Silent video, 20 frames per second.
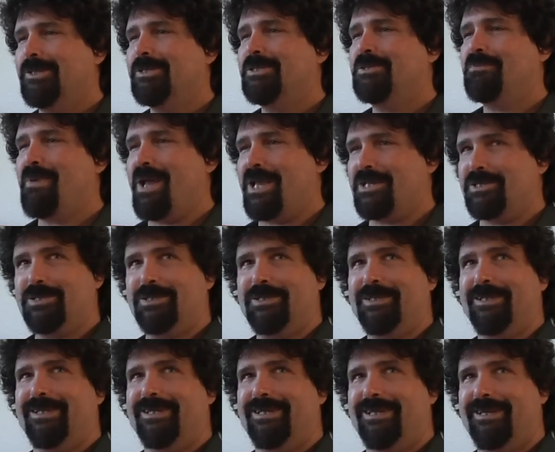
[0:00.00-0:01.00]
special
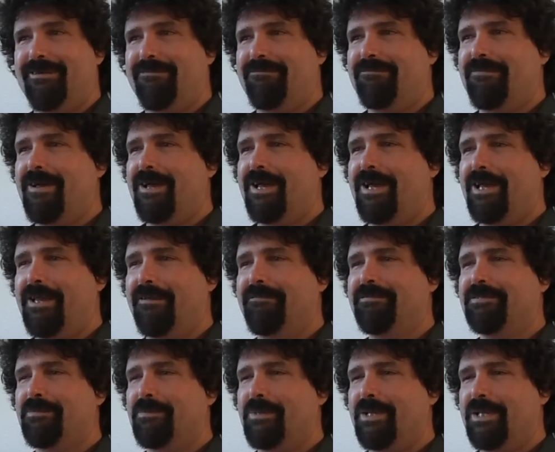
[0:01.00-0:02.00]
if
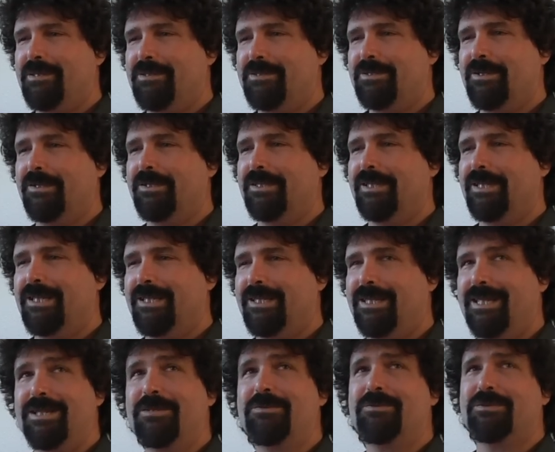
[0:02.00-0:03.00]
somebody took
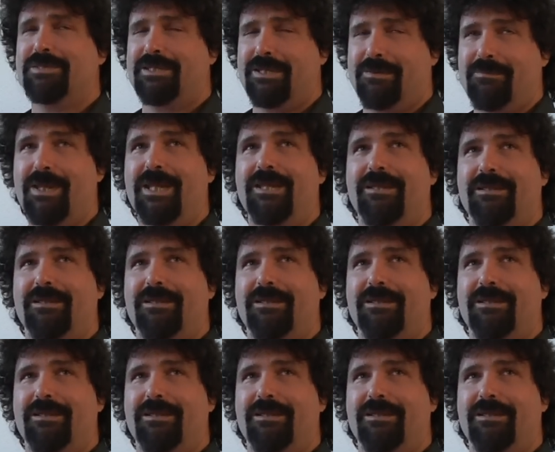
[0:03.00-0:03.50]
the interest in me.